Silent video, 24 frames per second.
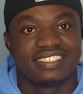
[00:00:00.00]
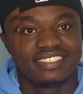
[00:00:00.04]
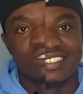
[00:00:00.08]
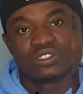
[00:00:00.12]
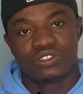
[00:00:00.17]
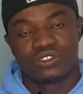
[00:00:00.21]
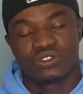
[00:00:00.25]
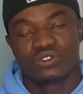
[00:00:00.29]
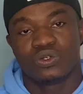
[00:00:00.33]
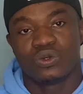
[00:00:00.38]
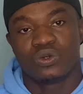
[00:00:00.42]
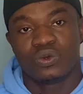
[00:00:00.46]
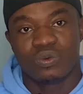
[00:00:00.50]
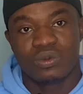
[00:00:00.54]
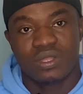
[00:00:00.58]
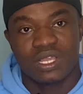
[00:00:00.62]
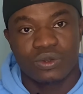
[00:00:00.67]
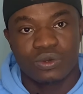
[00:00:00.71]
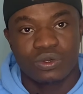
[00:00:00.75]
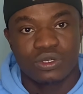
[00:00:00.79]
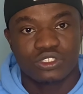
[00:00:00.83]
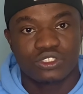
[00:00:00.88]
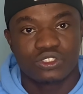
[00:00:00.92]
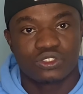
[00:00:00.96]
So we are
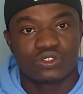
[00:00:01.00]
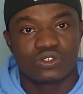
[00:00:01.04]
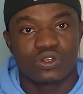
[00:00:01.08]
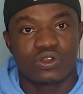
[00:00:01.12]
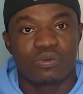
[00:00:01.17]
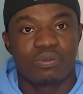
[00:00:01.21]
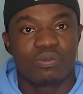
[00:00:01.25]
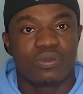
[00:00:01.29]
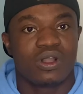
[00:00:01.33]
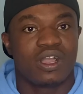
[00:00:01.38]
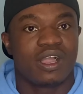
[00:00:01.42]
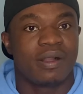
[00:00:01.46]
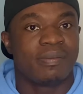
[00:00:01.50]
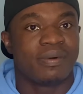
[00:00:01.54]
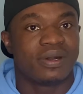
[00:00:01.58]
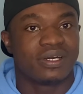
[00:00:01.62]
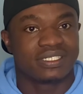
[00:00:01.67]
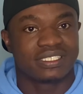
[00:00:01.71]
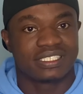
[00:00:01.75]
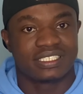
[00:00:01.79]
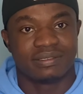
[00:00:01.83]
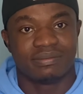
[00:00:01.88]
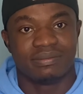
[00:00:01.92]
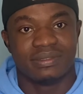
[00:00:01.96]
going to talk more
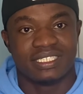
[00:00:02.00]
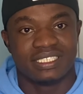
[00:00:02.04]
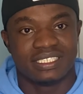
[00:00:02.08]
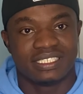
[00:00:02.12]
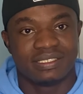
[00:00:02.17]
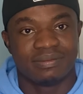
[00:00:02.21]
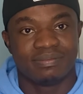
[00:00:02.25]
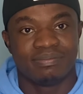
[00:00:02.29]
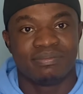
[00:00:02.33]
about cement.